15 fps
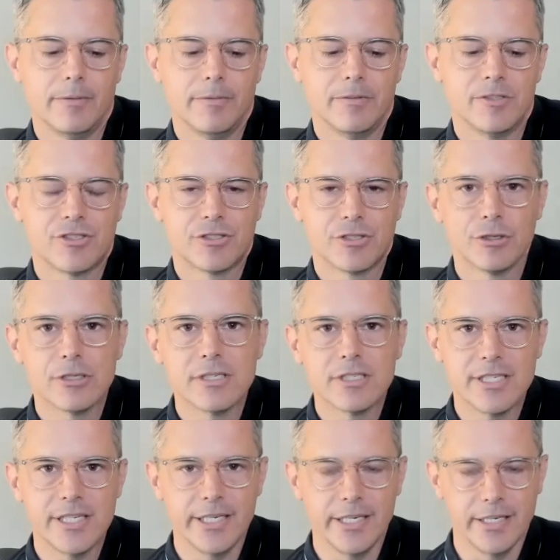
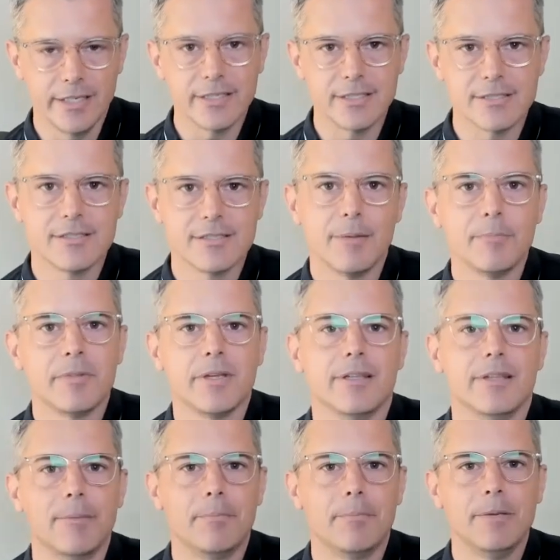certainty is
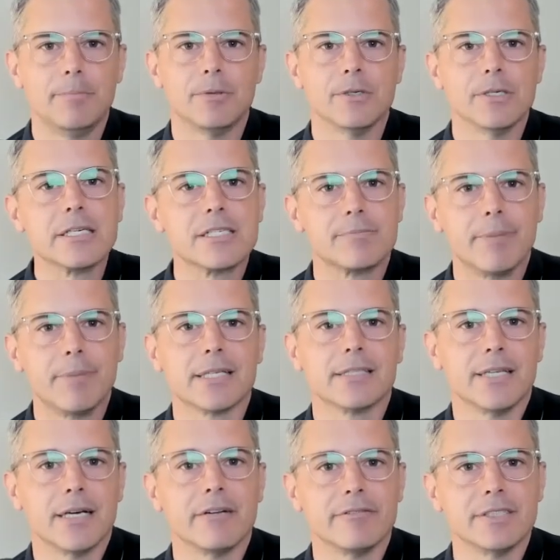something that people
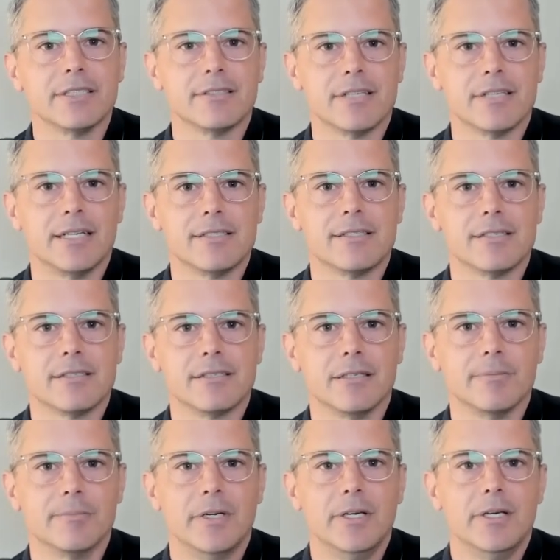expect out of a design
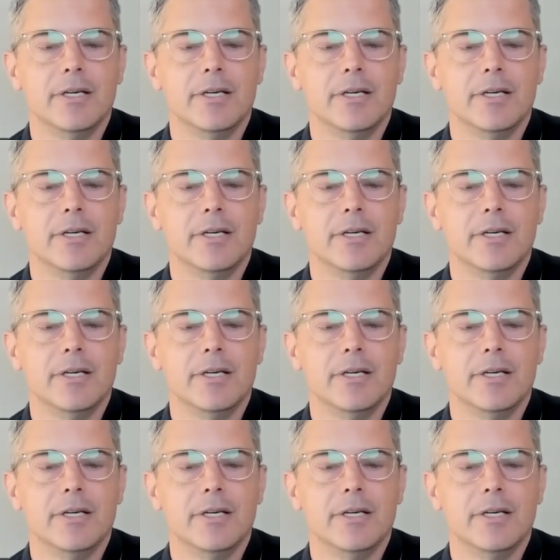system.